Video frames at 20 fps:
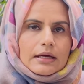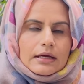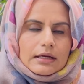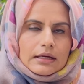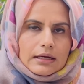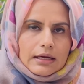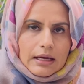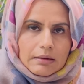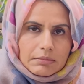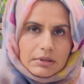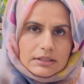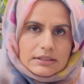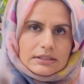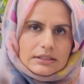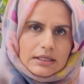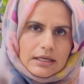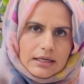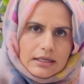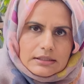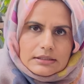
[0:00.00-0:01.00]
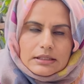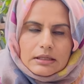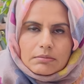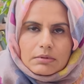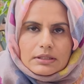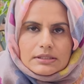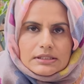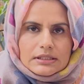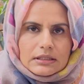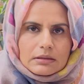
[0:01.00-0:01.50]

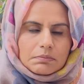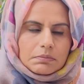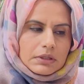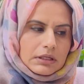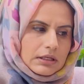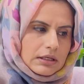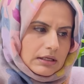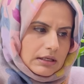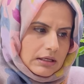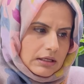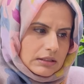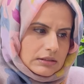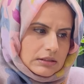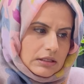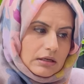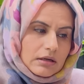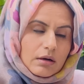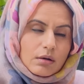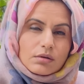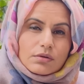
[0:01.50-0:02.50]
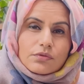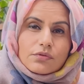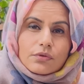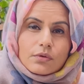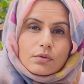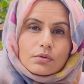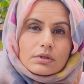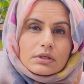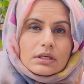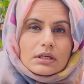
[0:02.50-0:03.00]
MRCP is around
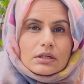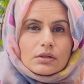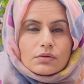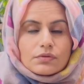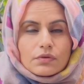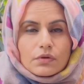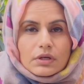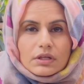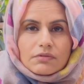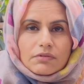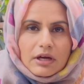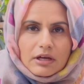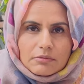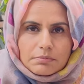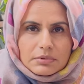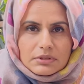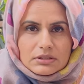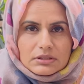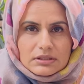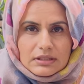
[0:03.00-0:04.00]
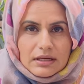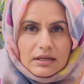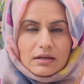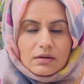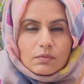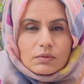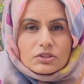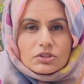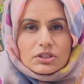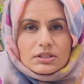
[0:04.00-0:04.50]
40 to
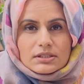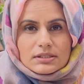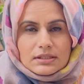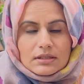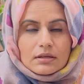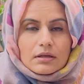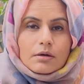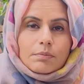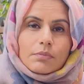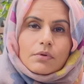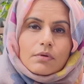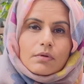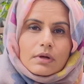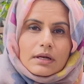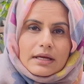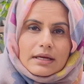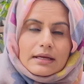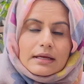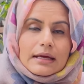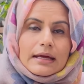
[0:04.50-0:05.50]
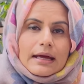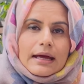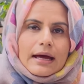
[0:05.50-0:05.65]
45%, which is appalling